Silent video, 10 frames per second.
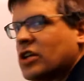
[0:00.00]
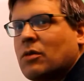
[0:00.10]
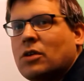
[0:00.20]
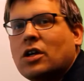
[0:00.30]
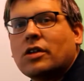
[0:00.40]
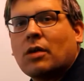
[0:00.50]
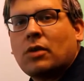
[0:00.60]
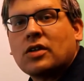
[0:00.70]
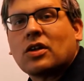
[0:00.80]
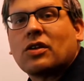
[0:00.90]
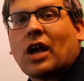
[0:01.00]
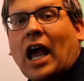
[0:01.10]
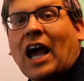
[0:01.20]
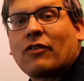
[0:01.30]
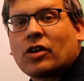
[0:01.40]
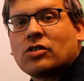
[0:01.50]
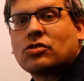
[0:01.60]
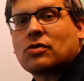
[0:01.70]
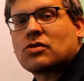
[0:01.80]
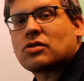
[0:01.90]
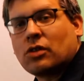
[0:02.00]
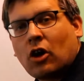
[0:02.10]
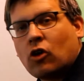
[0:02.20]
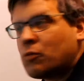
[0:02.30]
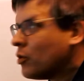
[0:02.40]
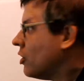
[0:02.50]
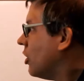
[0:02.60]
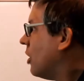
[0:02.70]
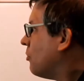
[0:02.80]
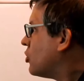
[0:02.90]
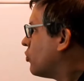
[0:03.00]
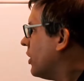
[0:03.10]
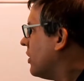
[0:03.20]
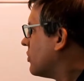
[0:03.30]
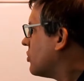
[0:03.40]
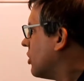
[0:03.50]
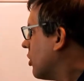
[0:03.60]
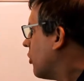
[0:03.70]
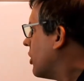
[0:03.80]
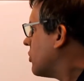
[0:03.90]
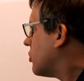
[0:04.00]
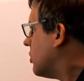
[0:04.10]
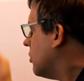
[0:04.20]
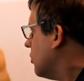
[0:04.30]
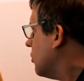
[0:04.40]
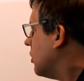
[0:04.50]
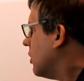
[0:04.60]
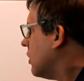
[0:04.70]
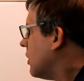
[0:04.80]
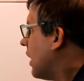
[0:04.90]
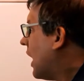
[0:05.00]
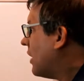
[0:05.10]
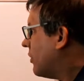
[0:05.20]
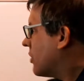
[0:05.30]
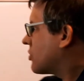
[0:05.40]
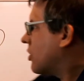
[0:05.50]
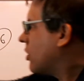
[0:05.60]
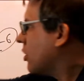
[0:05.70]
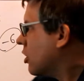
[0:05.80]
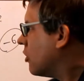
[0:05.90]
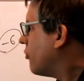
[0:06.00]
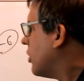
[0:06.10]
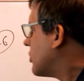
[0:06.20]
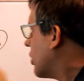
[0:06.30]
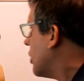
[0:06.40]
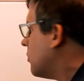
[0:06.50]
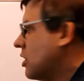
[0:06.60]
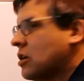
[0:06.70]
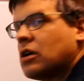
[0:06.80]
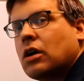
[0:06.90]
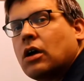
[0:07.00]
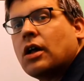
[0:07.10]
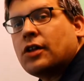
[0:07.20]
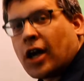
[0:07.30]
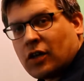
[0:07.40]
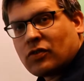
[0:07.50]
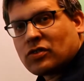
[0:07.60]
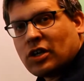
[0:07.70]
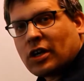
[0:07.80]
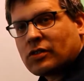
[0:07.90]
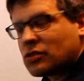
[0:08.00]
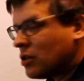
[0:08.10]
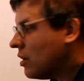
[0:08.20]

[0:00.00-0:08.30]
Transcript: that mean? That means that the average slope between 0 and 2 on this curve is going to be negative 6.